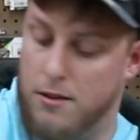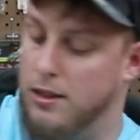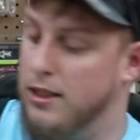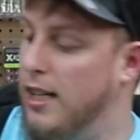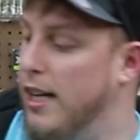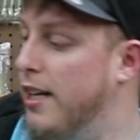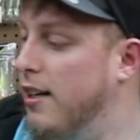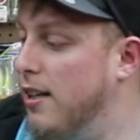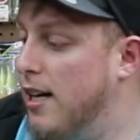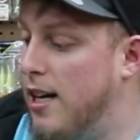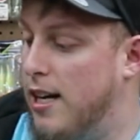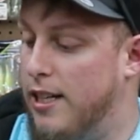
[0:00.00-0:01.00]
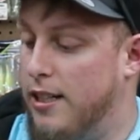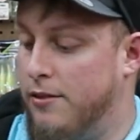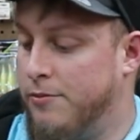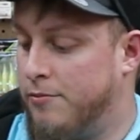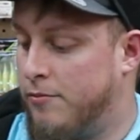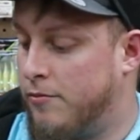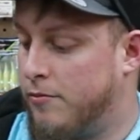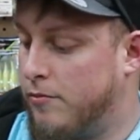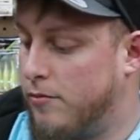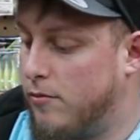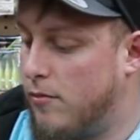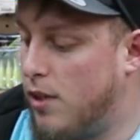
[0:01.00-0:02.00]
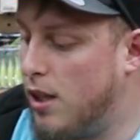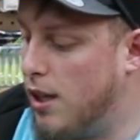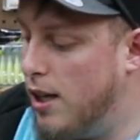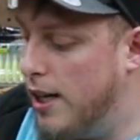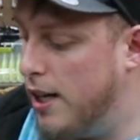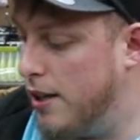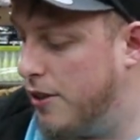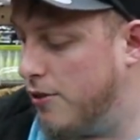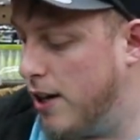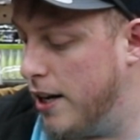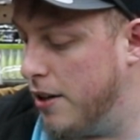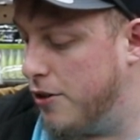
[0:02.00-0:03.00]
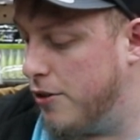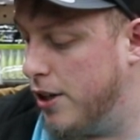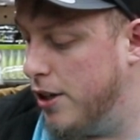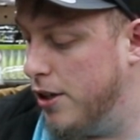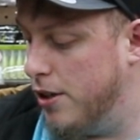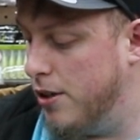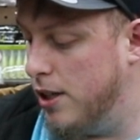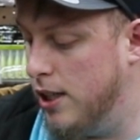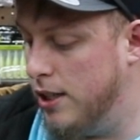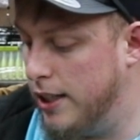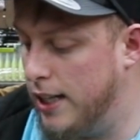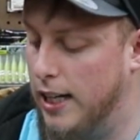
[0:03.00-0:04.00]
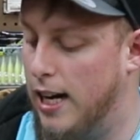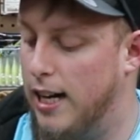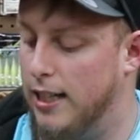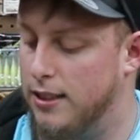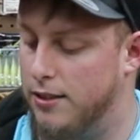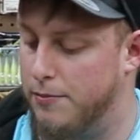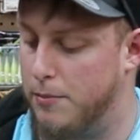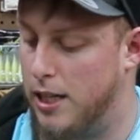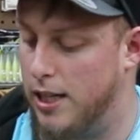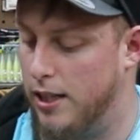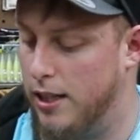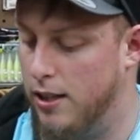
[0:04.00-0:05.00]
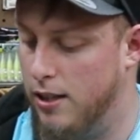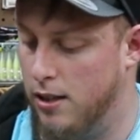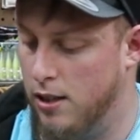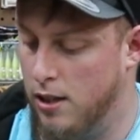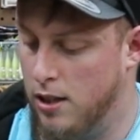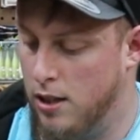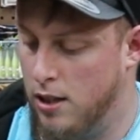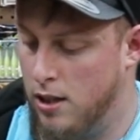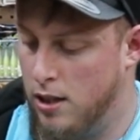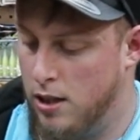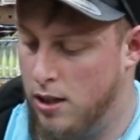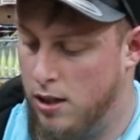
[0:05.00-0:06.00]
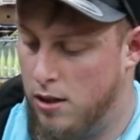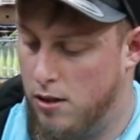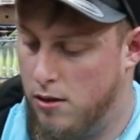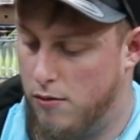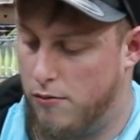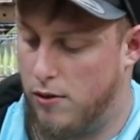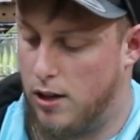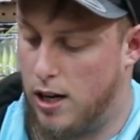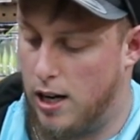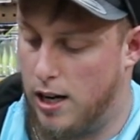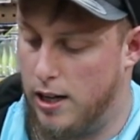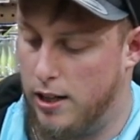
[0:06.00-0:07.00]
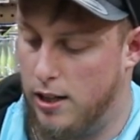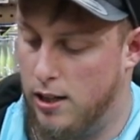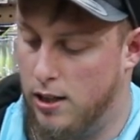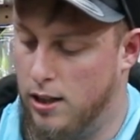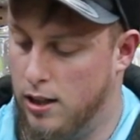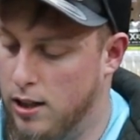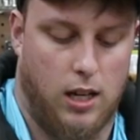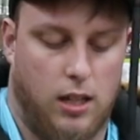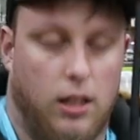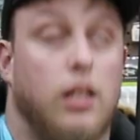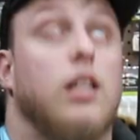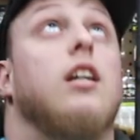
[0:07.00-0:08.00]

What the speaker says: But take your line, and I thread it through the eyes of my rod. And